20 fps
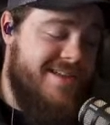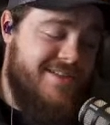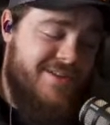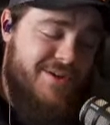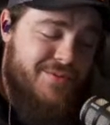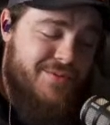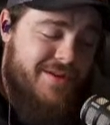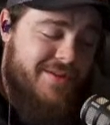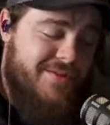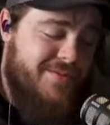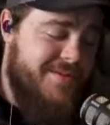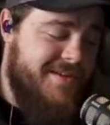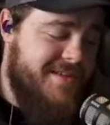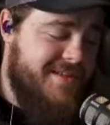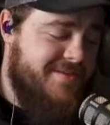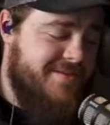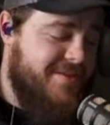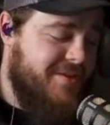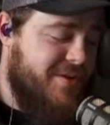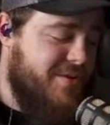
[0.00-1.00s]
you run the
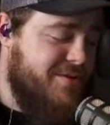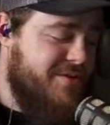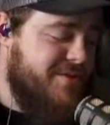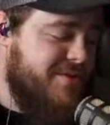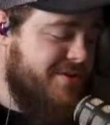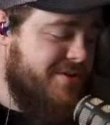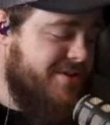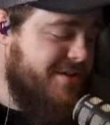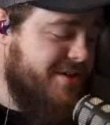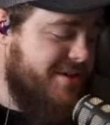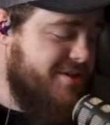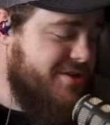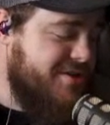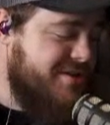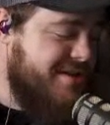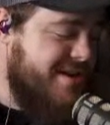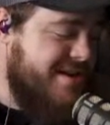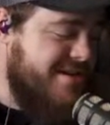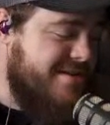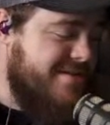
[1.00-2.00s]
risk of a Lone Star tick.
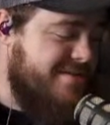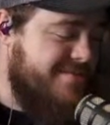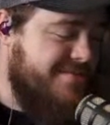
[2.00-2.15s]
Just saying.